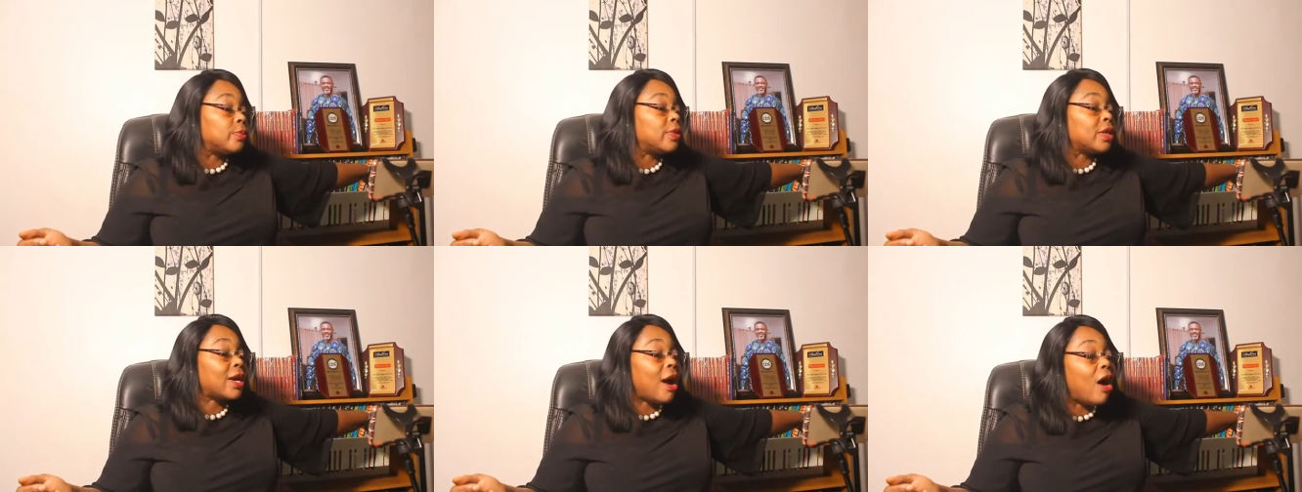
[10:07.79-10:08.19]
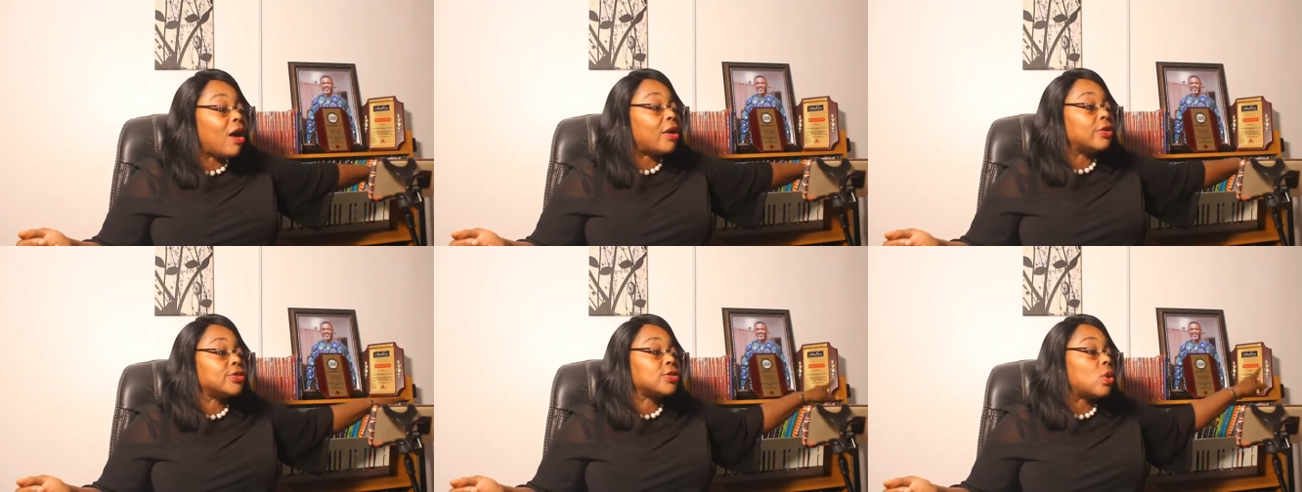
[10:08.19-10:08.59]
the
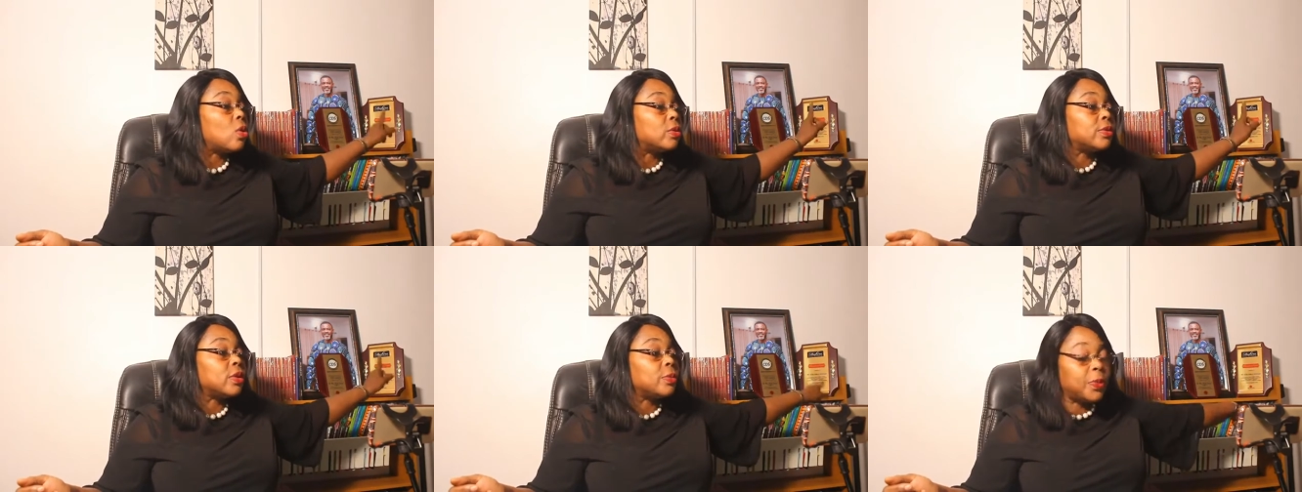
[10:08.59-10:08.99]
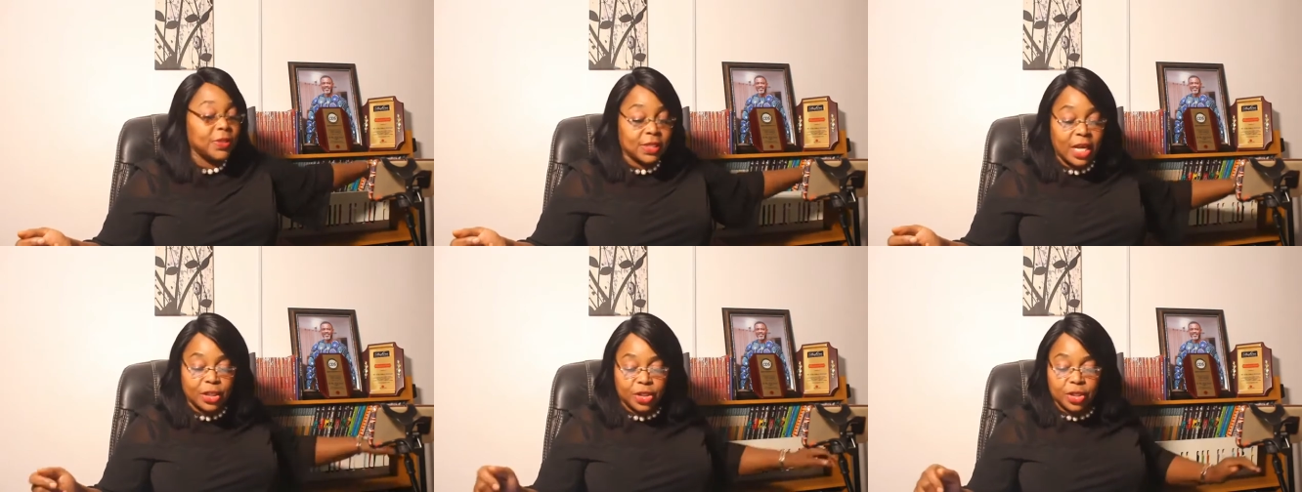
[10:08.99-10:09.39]
cars or the
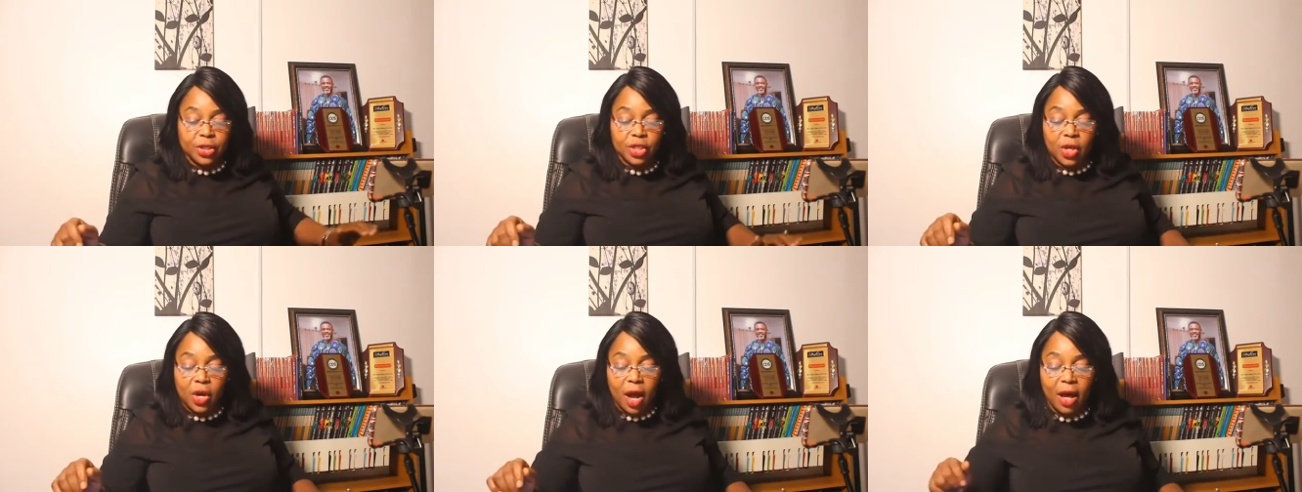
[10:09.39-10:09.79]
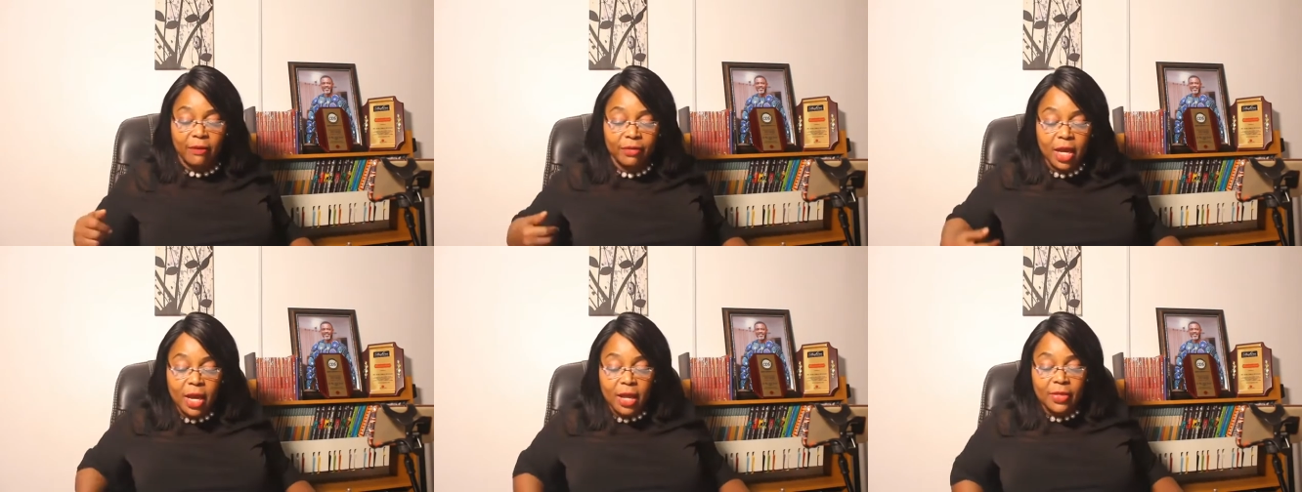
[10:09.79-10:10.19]
possessions you have.